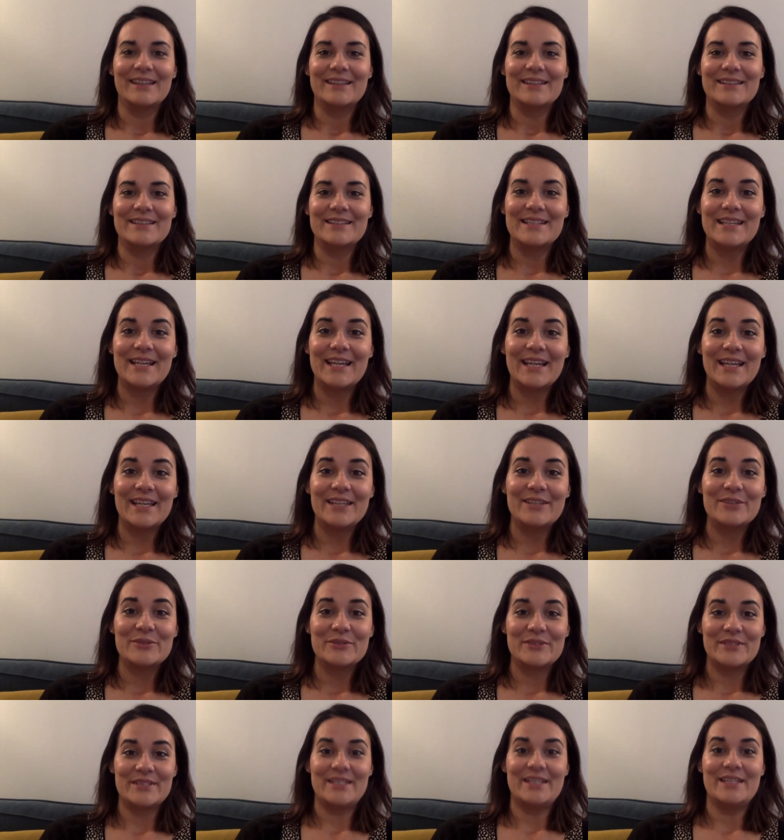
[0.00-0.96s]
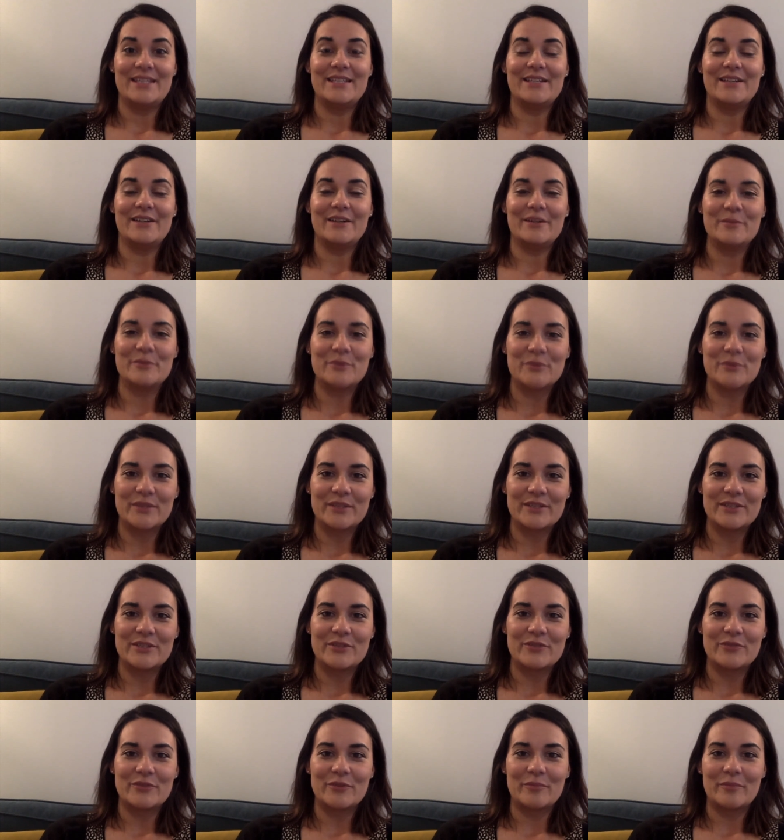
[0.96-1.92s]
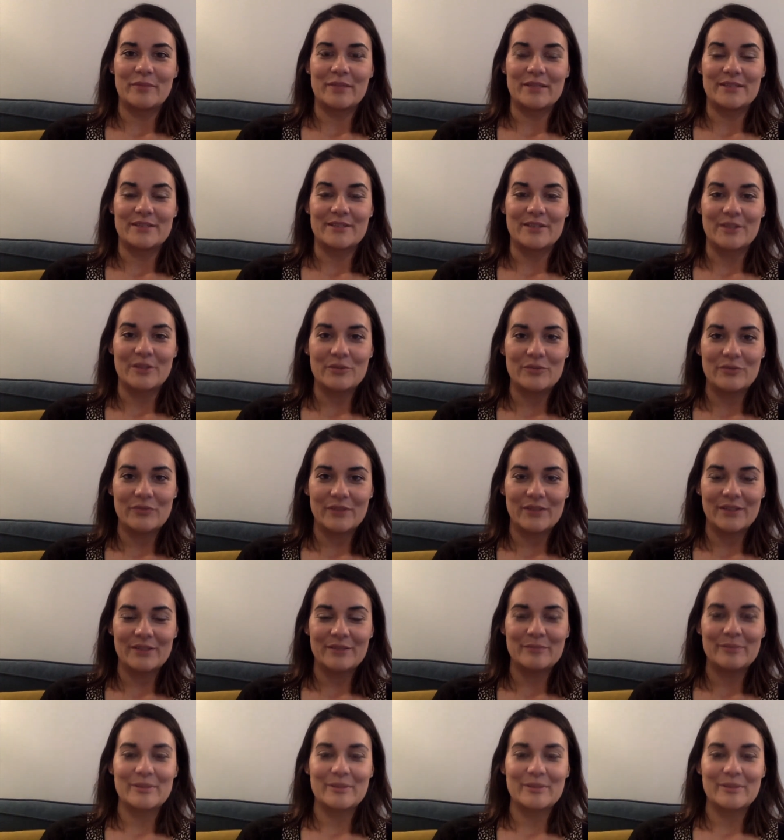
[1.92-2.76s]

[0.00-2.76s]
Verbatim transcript: Today you'll see I'm talking to you from my sofa